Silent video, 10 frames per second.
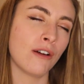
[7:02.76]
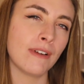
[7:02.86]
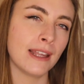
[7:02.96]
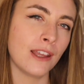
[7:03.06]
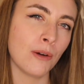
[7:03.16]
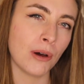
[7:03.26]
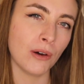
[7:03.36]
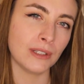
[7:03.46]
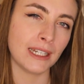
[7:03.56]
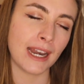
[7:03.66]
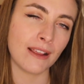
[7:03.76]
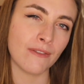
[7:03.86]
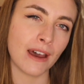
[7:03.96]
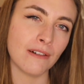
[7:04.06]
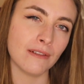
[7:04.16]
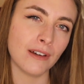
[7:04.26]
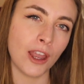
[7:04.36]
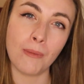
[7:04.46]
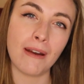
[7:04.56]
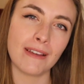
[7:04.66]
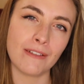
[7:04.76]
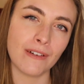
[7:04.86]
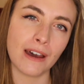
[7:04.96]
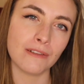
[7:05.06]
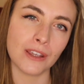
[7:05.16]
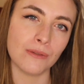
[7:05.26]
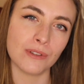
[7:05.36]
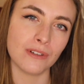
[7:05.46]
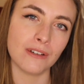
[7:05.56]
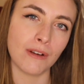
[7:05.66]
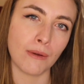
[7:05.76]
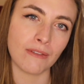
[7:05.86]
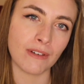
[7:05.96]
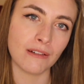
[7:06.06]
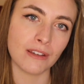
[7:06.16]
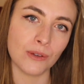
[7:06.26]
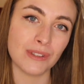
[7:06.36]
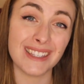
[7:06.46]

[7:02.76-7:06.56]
not really upholding any Homeric values or heroic values.